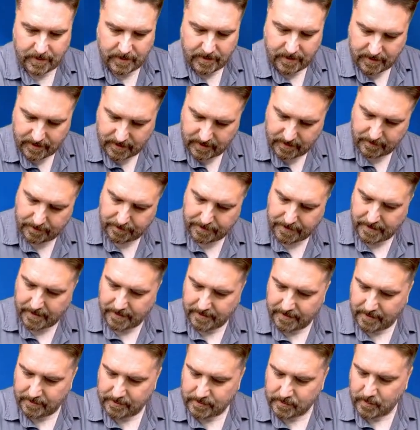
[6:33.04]
Impel.
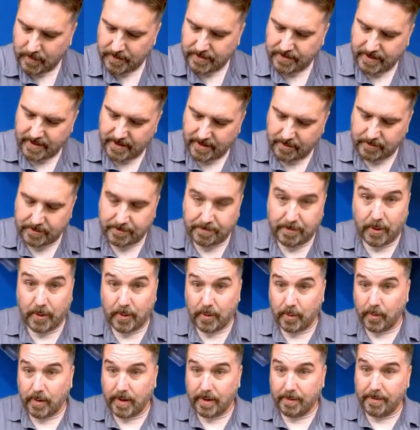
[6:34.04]
That was one thing I was blown
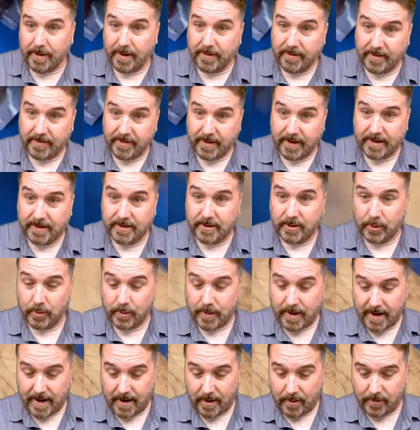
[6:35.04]
away by that they do
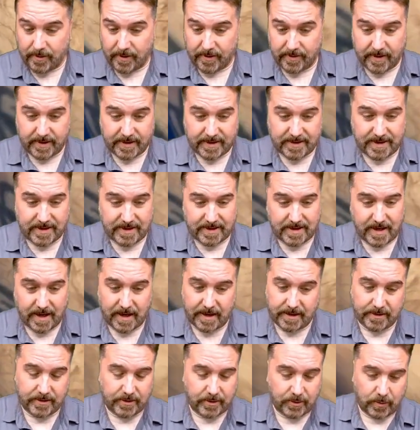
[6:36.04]
now that they did not
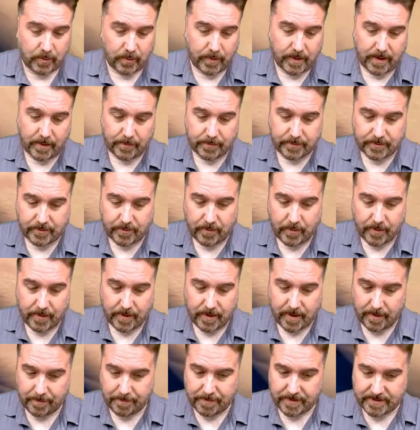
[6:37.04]
do when I was growing
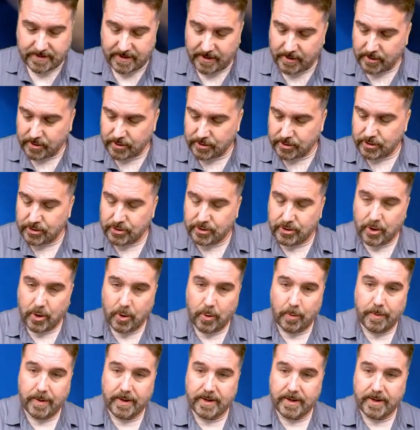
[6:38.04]
up, is there are so many